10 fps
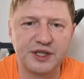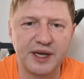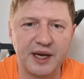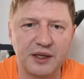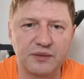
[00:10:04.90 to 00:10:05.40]

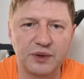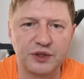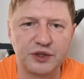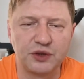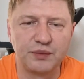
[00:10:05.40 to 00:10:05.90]
and what
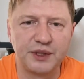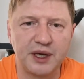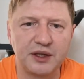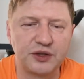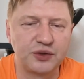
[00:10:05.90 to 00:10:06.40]
should be
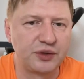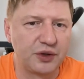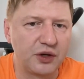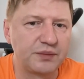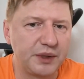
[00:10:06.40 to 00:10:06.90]
done should
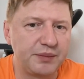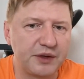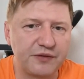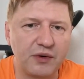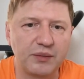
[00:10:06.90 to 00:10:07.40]
not be
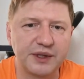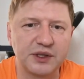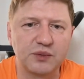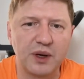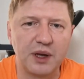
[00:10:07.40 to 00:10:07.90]
performed
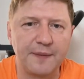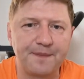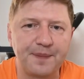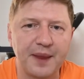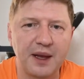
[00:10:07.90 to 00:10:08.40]
as well.
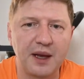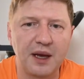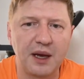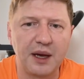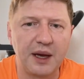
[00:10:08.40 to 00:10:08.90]

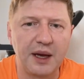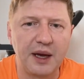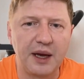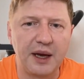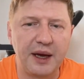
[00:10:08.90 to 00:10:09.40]

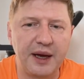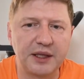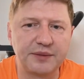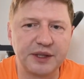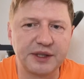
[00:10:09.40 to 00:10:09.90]

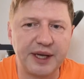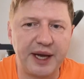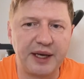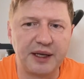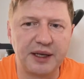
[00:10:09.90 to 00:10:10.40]
And we are
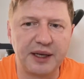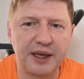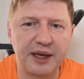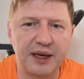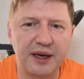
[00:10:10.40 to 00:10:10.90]
saying,
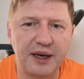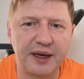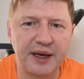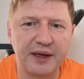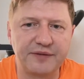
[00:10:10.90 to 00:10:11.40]
uh,
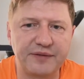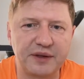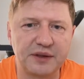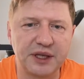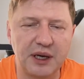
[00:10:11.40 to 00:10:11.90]
again,
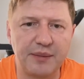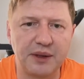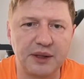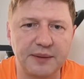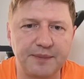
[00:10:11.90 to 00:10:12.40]
for
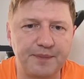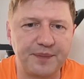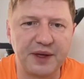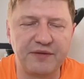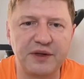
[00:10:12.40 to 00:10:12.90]
example,
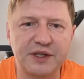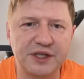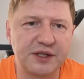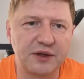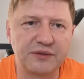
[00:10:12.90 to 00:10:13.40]
if this
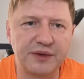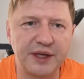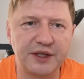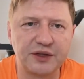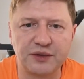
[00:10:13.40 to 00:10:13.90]
is not
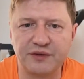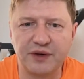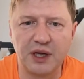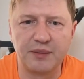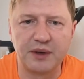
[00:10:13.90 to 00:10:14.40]
related to
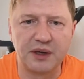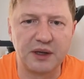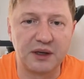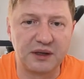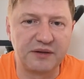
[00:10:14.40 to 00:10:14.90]

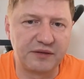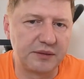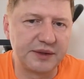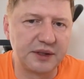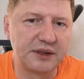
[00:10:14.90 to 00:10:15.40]
developer, there
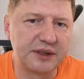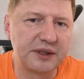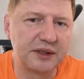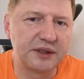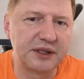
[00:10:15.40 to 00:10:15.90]
is still,
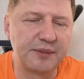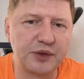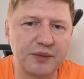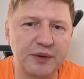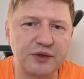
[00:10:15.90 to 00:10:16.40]
still, still
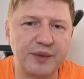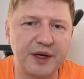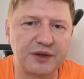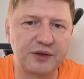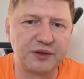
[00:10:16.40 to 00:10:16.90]
possible to
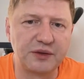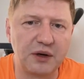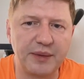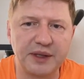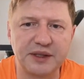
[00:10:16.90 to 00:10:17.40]
make a to-do
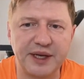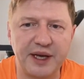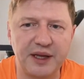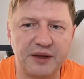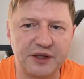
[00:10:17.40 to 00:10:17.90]
comment
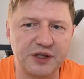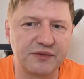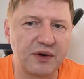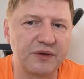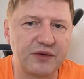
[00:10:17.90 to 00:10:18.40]
saying that this is
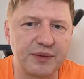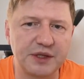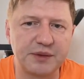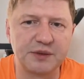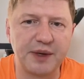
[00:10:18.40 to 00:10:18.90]
wrong from
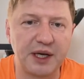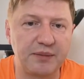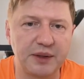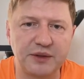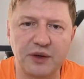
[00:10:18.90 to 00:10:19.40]
his perspective,
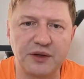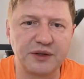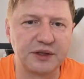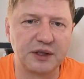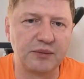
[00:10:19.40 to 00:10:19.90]
but
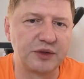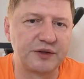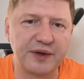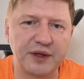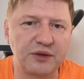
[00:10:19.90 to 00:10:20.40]
don't uh,
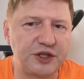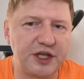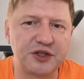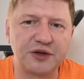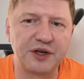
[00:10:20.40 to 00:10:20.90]
modify, don't
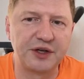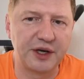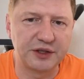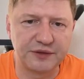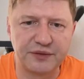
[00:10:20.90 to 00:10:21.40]
change the
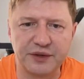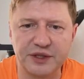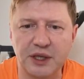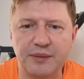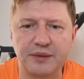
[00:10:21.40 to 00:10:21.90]
architecture, for
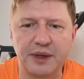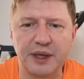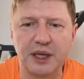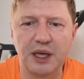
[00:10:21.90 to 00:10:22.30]
example, right?